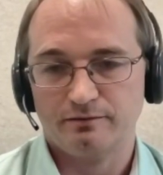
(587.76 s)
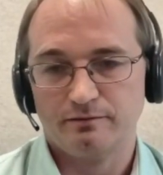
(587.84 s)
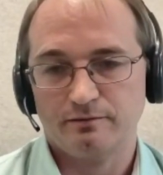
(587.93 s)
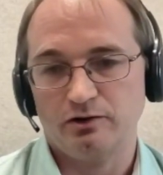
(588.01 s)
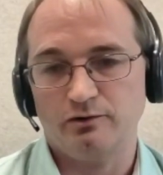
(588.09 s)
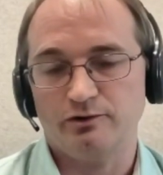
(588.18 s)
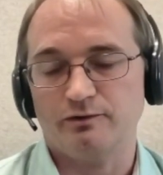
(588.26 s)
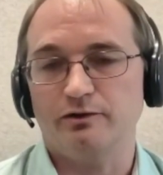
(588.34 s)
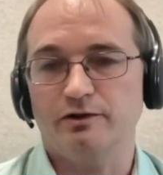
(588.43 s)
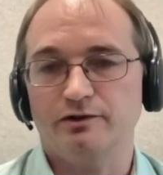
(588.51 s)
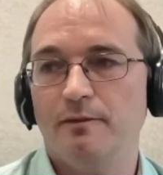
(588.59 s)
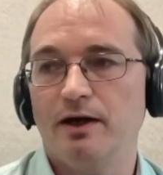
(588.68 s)

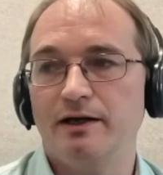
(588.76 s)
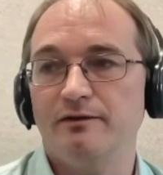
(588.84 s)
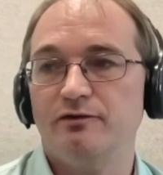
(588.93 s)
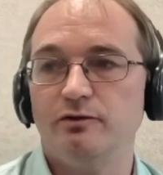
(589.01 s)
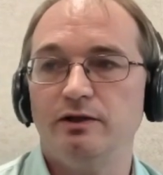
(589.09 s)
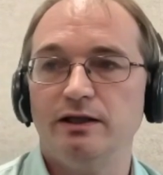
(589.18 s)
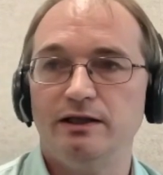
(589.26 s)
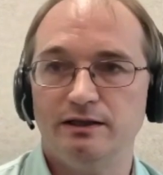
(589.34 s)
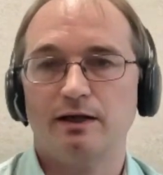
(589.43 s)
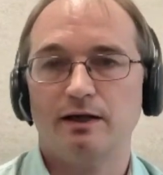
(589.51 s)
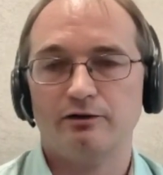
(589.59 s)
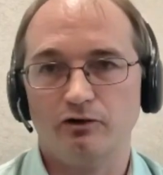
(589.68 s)
usefulness. And if you need
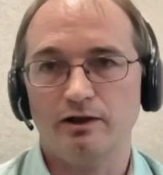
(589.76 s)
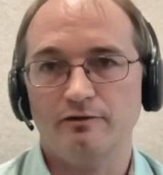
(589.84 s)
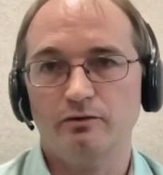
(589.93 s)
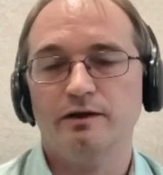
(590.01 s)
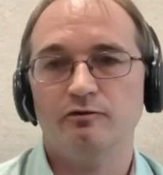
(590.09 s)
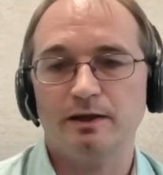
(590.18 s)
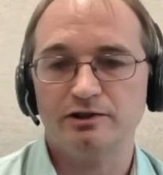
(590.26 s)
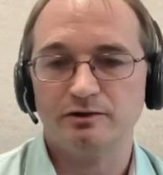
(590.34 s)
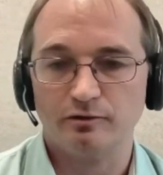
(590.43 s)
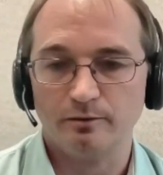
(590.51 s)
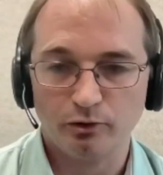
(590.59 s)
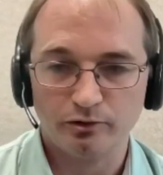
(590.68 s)
aggregate level
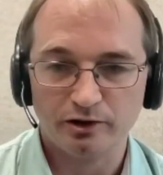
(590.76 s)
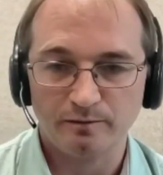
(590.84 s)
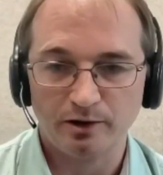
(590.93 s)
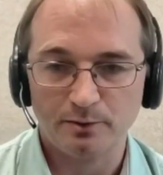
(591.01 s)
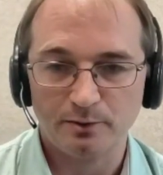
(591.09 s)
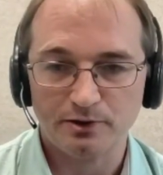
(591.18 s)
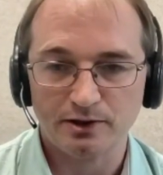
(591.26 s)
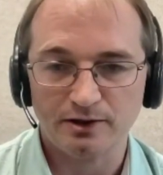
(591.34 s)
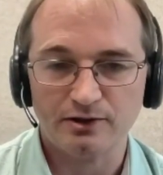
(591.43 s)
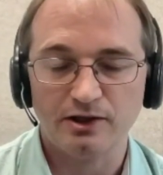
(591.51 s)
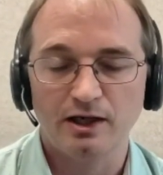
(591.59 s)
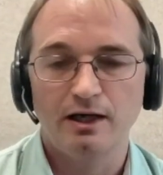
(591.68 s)
information for reporting
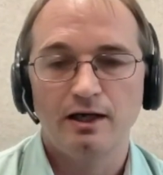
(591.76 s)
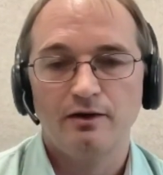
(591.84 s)
purposes,